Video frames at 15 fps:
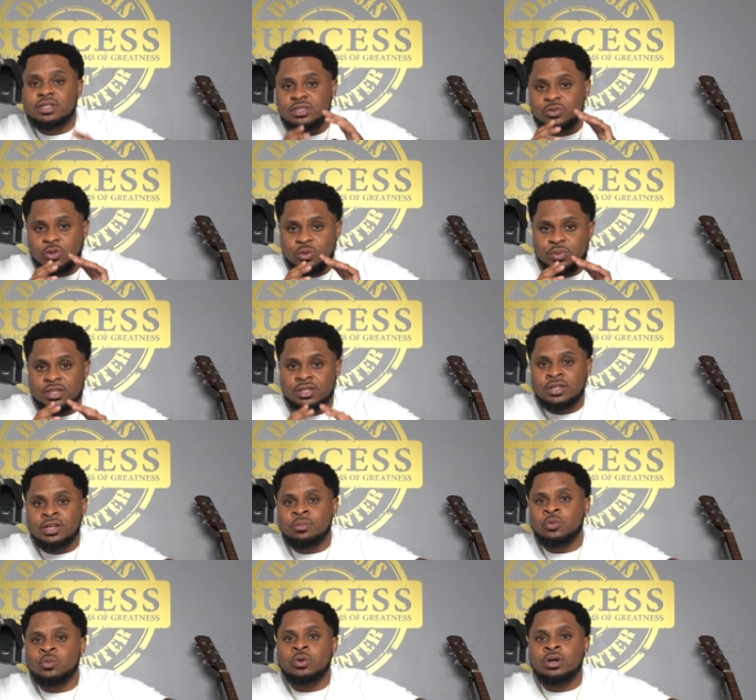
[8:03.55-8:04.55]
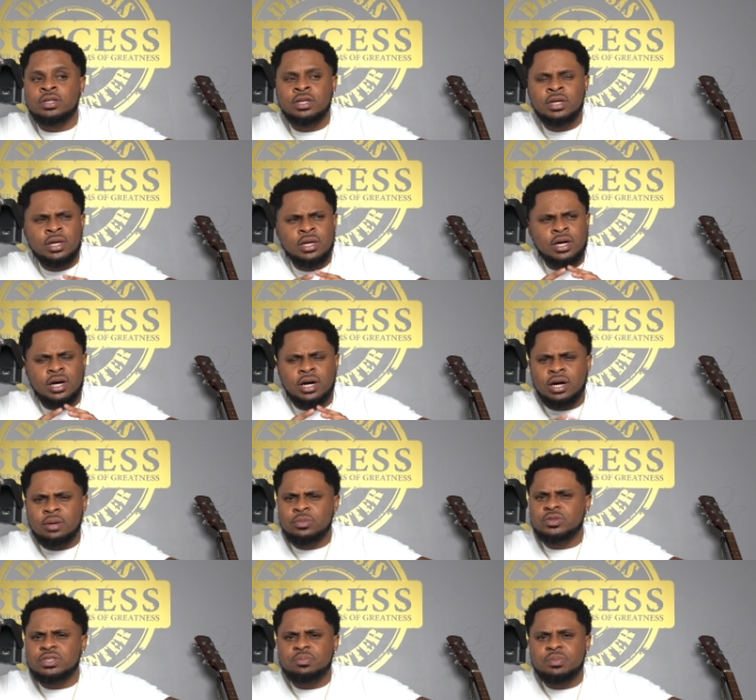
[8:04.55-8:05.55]
This will be the #1
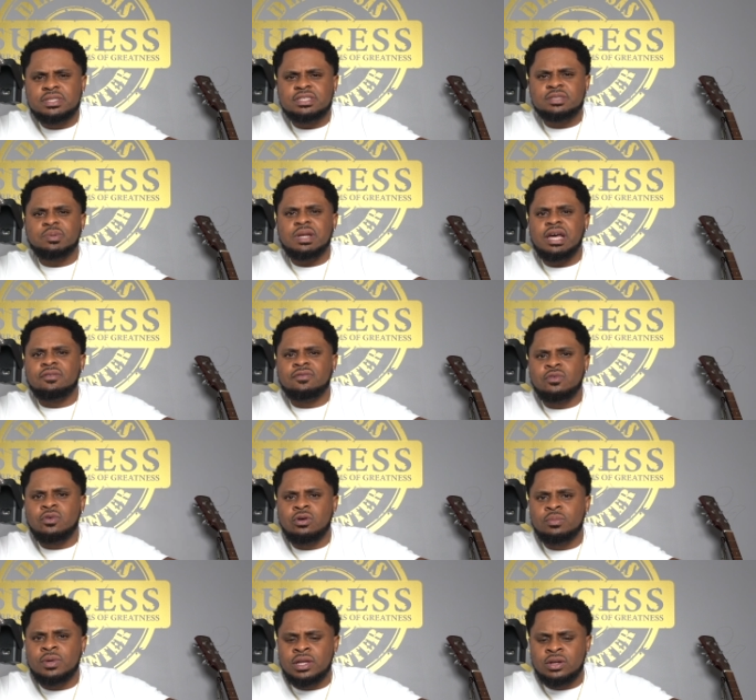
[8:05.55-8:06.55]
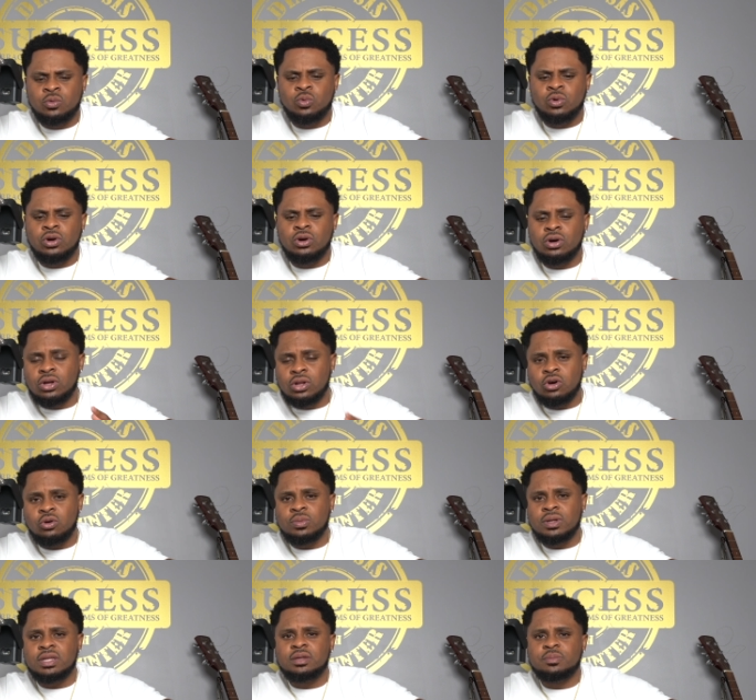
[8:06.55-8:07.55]
music business platform in the world
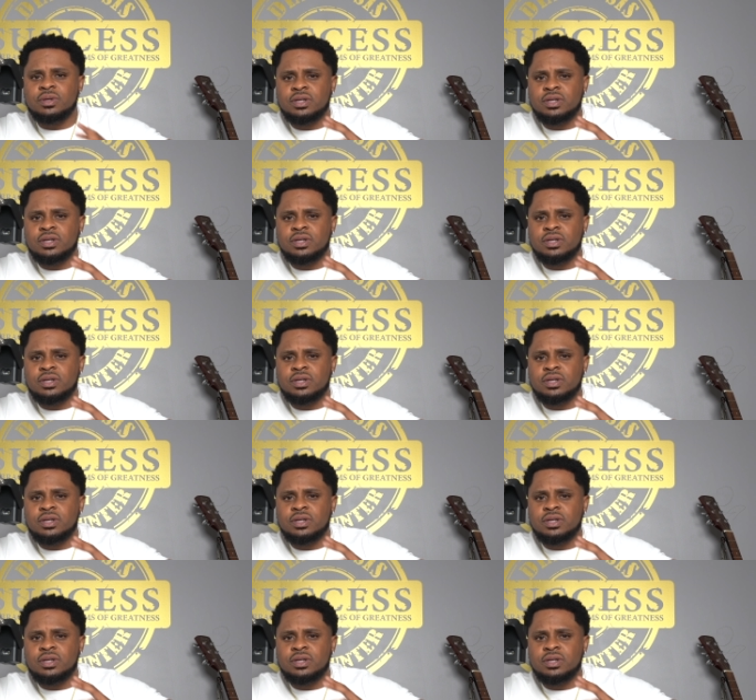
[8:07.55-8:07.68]
globally,